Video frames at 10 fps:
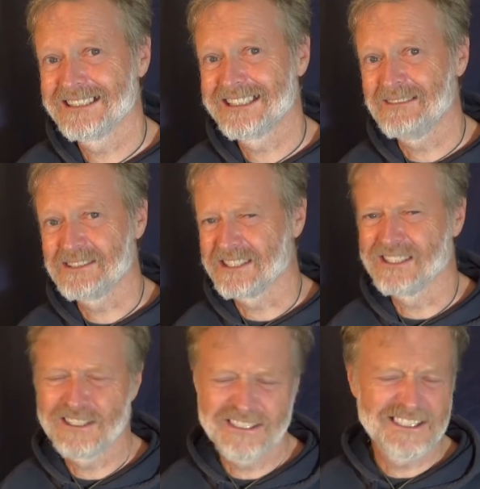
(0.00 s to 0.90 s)
came to the
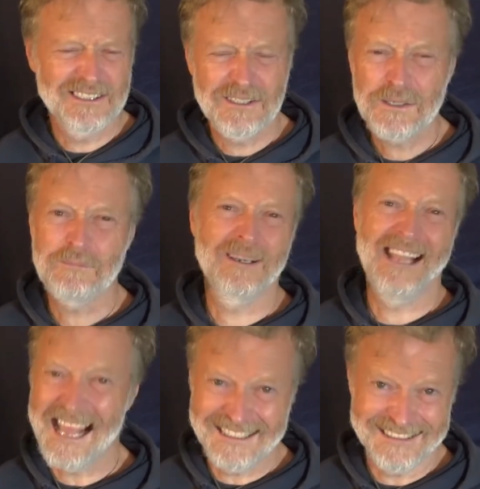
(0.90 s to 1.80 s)
conclusion that a lot of
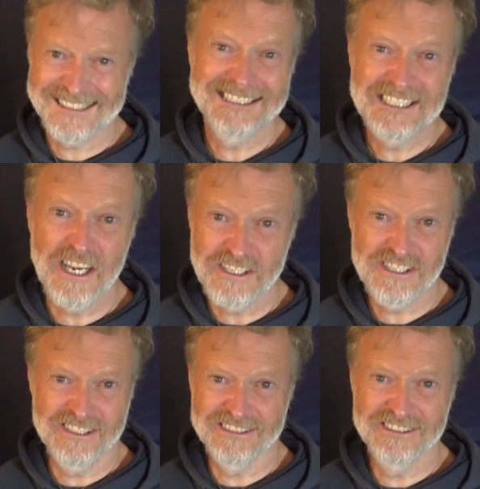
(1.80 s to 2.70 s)
plants in the
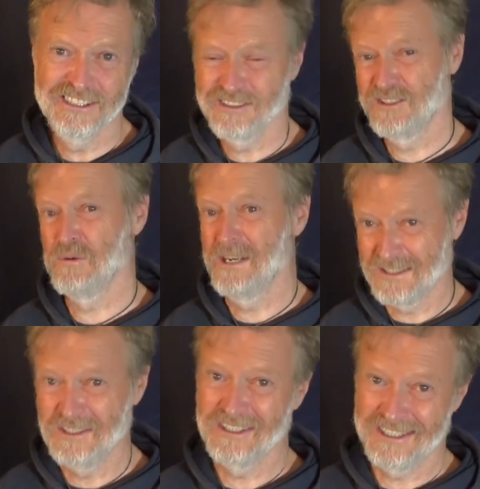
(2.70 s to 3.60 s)
ocean look quite a
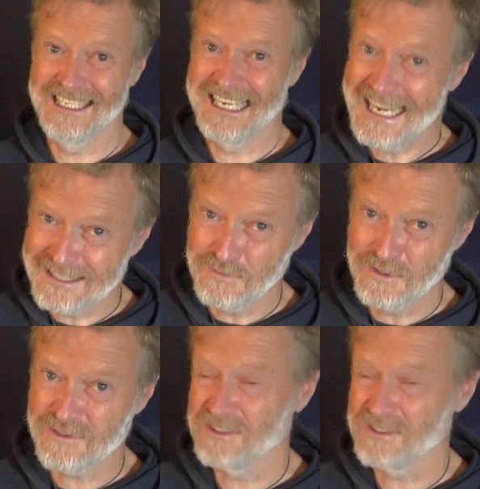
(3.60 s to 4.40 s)
lot like animals,